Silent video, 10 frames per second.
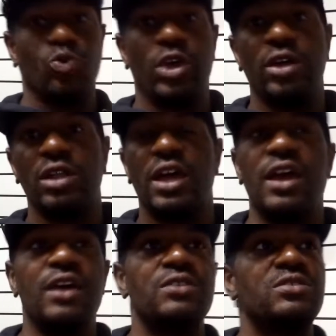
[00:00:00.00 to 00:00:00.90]
well
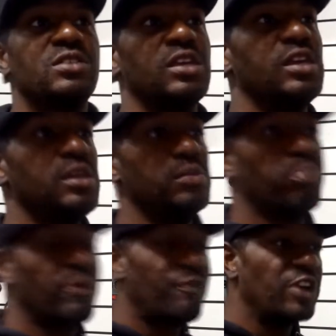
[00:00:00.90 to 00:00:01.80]
as the
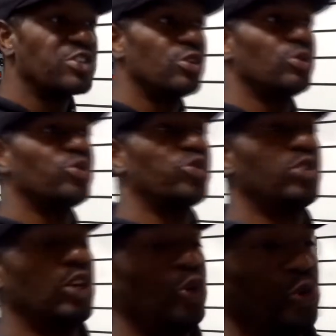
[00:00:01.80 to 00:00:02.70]
professionals
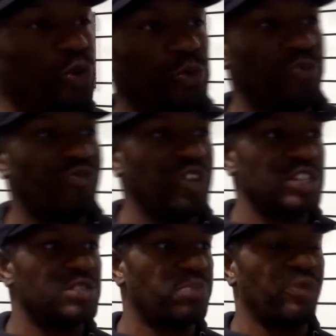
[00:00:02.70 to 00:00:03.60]
who
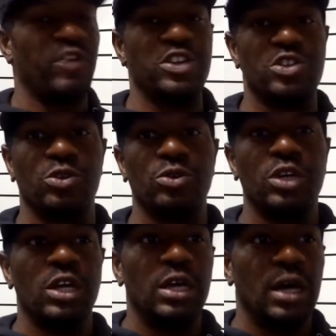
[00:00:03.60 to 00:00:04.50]
fish professional
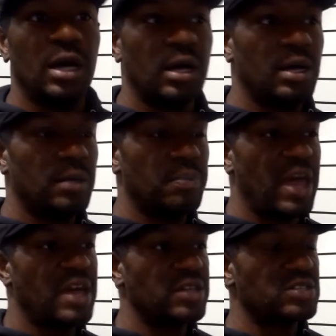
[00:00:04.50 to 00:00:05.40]

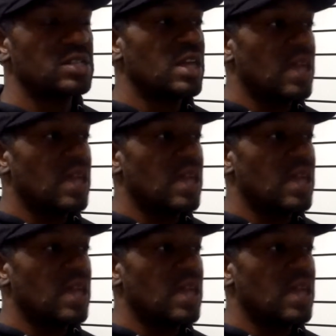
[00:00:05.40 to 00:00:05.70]
bass,